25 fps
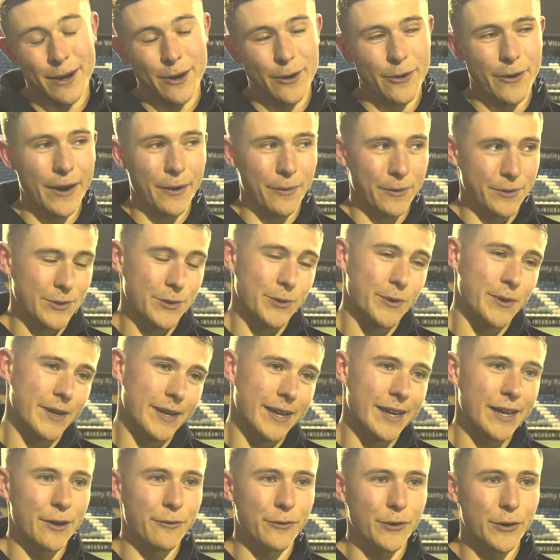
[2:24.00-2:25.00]
Lorraine were doing the
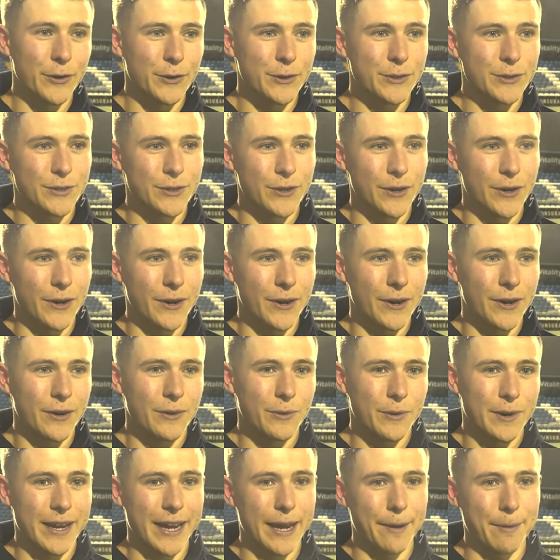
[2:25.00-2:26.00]
interview, so
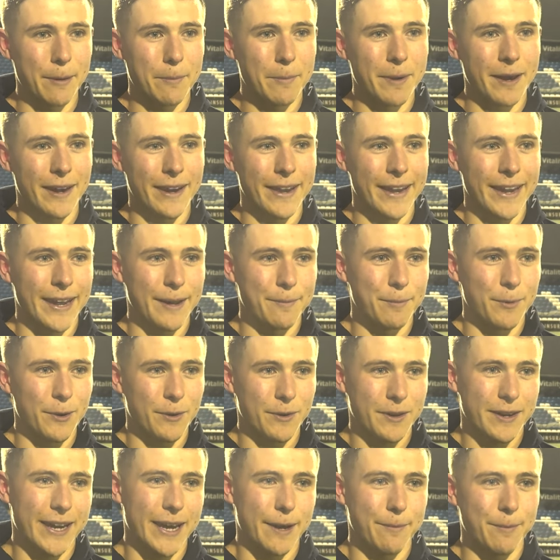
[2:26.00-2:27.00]
we came in a bit later, but we
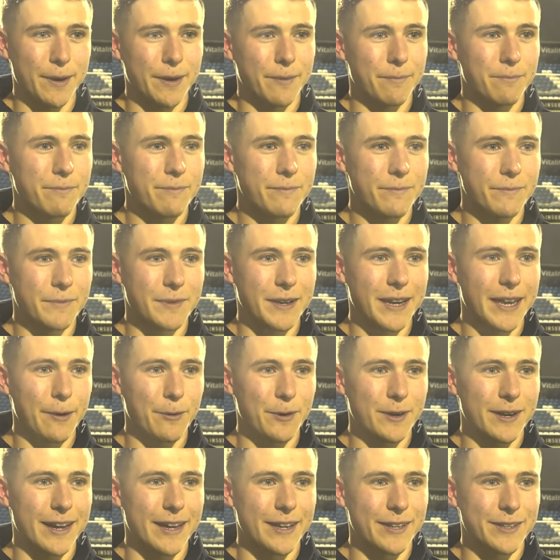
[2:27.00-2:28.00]
came in and then
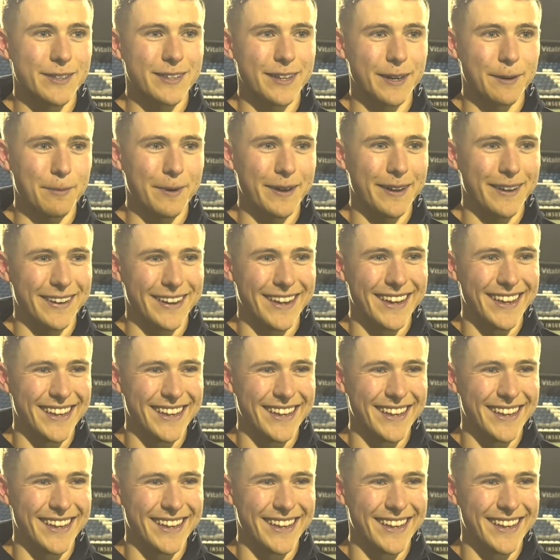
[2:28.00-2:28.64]
we are getting sit a bit.